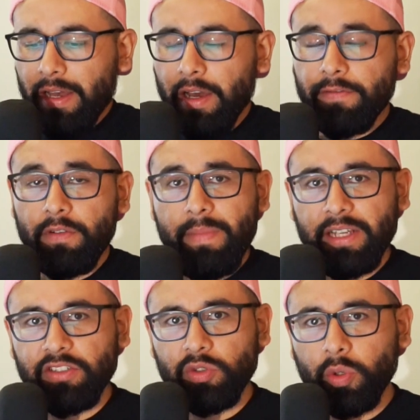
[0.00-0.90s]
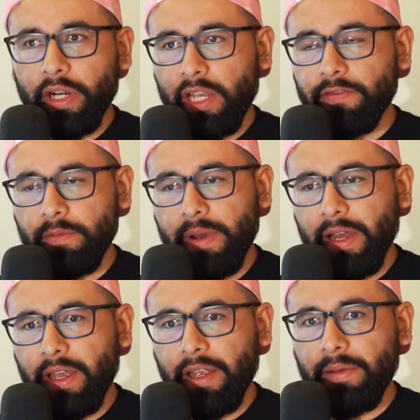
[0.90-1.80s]
uh, from my story and from
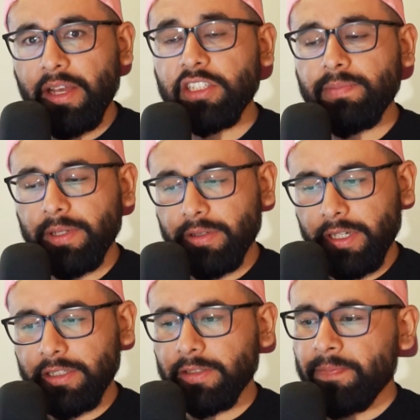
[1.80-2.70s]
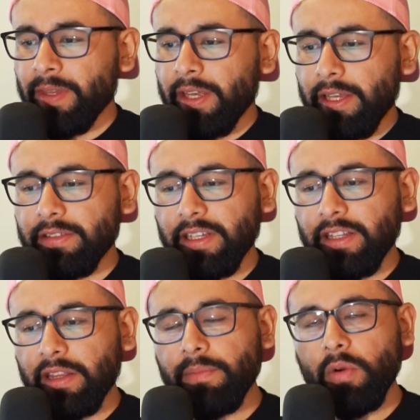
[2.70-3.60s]
my experience is
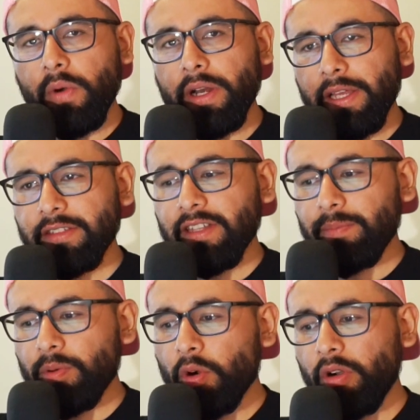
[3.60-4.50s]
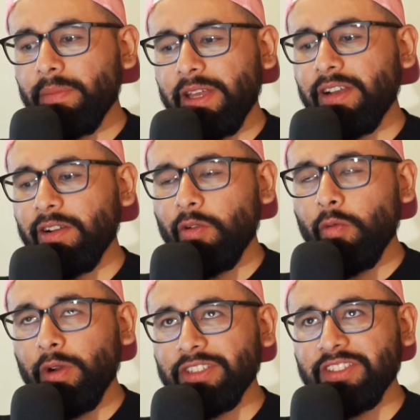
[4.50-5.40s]
that number one is that programming
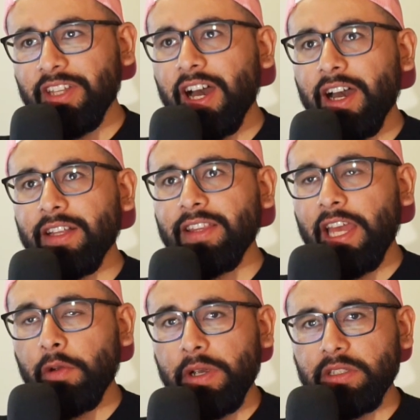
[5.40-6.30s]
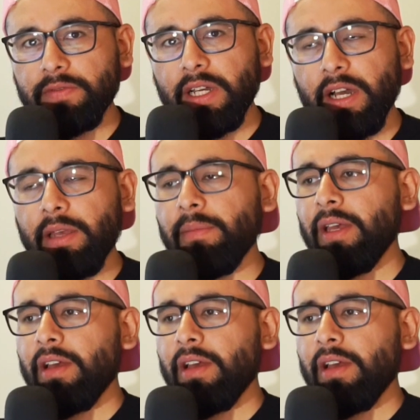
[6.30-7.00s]
was not a waste of time.